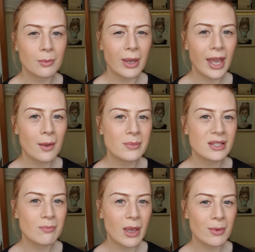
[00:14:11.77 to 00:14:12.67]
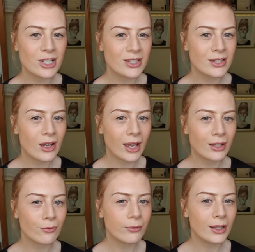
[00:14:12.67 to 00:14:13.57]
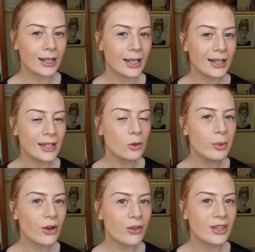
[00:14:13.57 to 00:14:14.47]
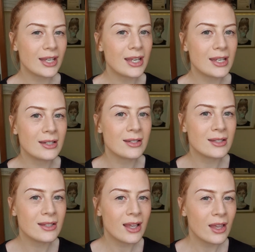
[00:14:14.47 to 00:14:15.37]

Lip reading: Perhaps maybe just I can feel a little bit on the ends